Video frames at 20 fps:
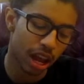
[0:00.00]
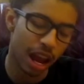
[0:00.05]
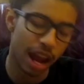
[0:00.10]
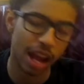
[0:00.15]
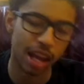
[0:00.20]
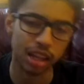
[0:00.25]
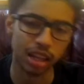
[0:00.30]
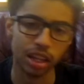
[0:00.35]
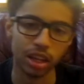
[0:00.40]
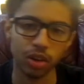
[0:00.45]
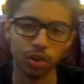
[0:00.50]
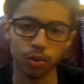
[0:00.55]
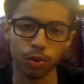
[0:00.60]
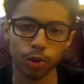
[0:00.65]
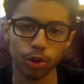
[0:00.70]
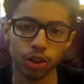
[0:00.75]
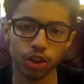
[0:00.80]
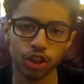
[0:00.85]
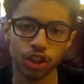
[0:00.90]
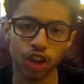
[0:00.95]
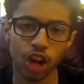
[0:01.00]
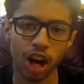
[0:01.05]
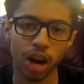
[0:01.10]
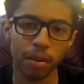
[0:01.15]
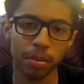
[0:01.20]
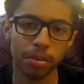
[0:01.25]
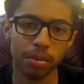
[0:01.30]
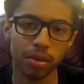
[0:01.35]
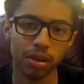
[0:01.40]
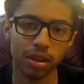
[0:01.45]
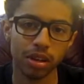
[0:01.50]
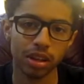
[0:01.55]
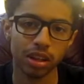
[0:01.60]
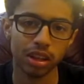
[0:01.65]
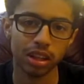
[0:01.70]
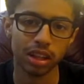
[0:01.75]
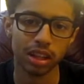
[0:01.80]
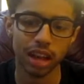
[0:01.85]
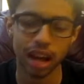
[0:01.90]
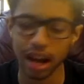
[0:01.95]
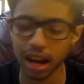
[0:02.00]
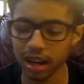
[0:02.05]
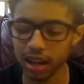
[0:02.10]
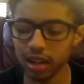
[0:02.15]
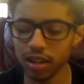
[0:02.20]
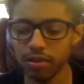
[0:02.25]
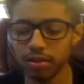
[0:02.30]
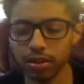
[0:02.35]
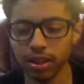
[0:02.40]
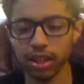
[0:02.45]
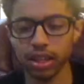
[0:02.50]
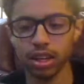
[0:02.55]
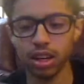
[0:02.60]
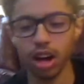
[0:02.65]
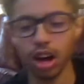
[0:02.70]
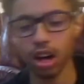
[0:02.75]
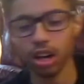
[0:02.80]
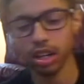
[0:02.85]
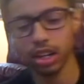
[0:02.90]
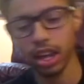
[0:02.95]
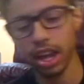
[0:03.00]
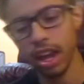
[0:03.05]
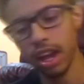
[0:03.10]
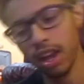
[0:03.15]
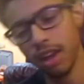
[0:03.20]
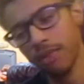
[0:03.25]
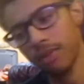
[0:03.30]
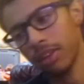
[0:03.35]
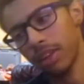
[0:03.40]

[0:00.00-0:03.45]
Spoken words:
Alien Workshop kind of like concave,